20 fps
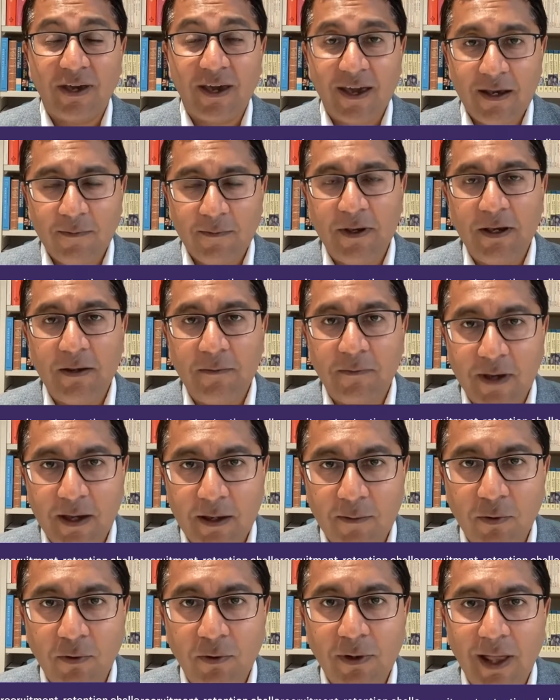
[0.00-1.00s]
keeping
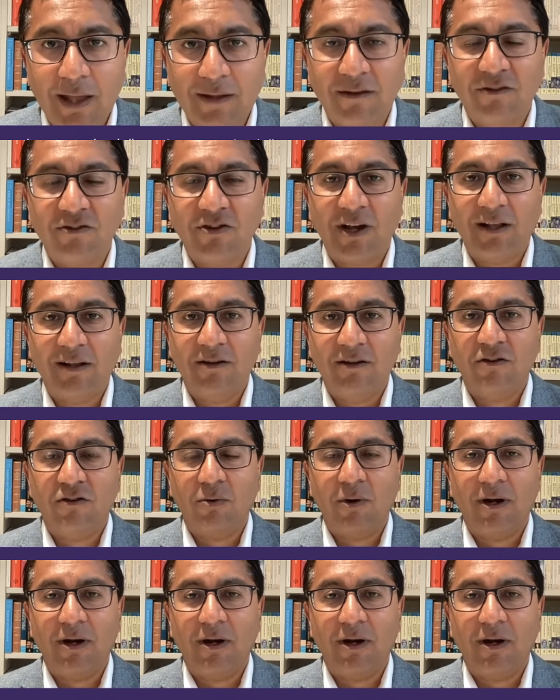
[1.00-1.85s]
people and the challenges